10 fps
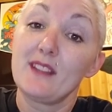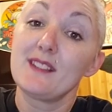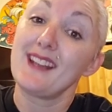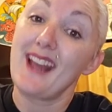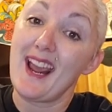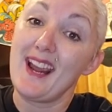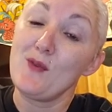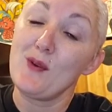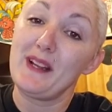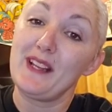Today
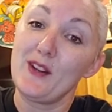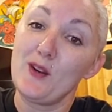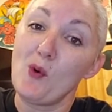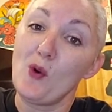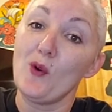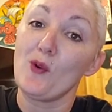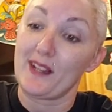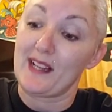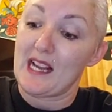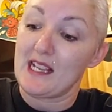will be a little more
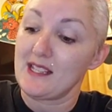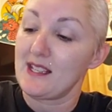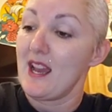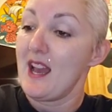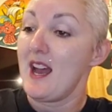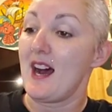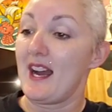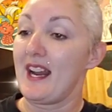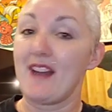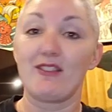organized.
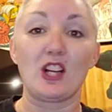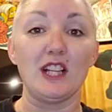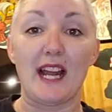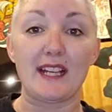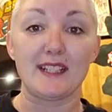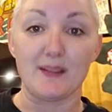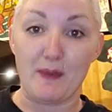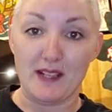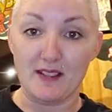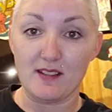I have collected
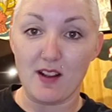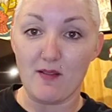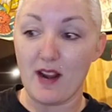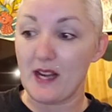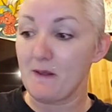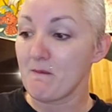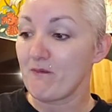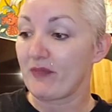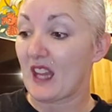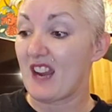pieces already.
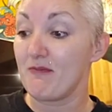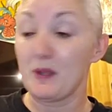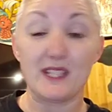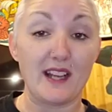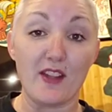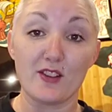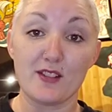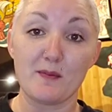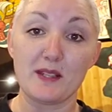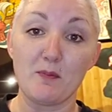I've put together
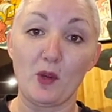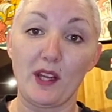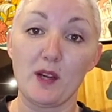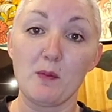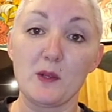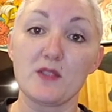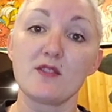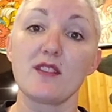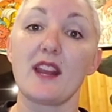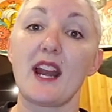some simple animals
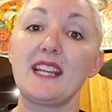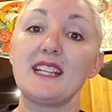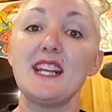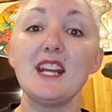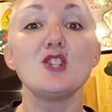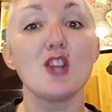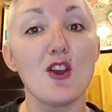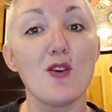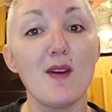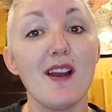so that I can teach
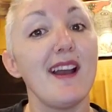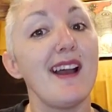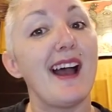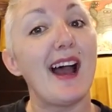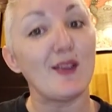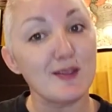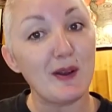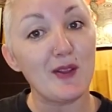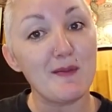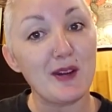you how to
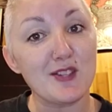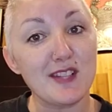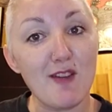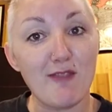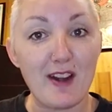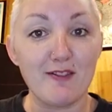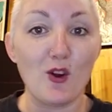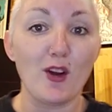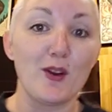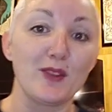build them yourself out of
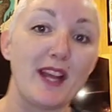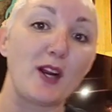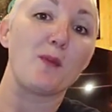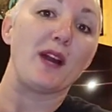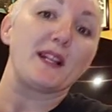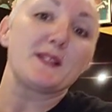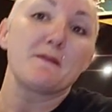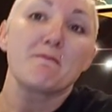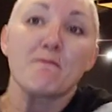your own Lego bricks.